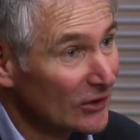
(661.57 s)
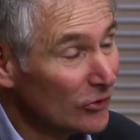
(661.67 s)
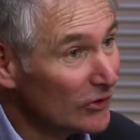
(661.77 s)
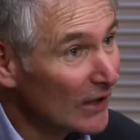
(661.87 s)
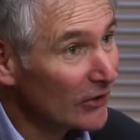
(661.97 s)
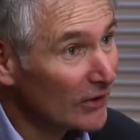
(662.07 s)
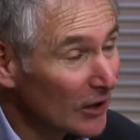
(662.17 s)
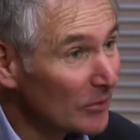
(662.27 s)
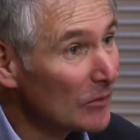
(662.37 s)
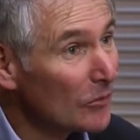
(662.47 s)
Can you tell us a
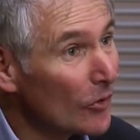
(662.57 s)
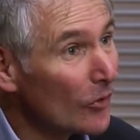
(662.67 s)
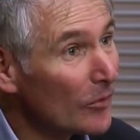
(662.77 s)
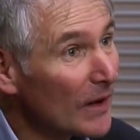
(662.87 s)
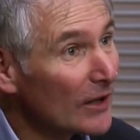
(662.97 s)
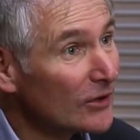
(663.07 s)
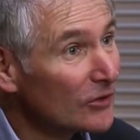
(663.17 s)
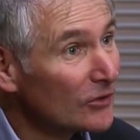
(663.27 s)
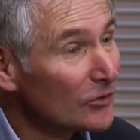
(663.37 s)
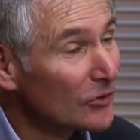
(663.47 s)
little bit more about
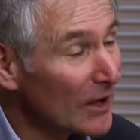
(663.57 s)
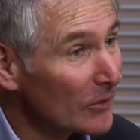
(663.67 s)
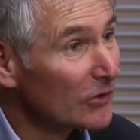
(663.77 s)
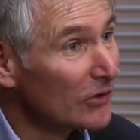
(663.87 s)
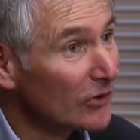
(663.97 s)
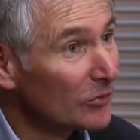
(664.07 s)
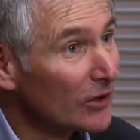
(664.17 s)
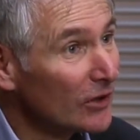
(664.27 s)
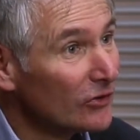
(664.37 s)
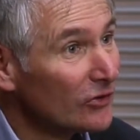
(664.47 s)
Epson's
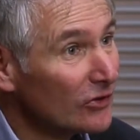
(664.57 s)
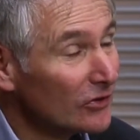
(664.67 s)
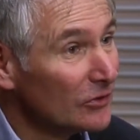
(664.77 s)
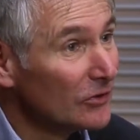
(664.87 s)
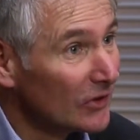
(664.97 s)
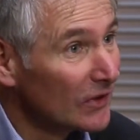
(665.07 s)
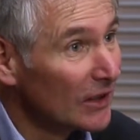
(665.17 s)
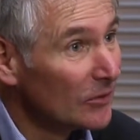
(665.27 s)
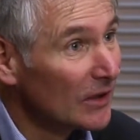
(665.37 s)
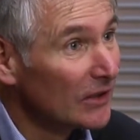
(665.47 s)
approach to
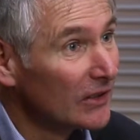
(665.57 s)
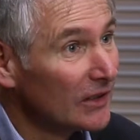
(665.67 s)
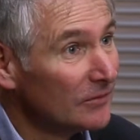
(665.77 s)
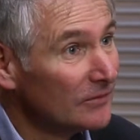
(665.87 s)
sustainability?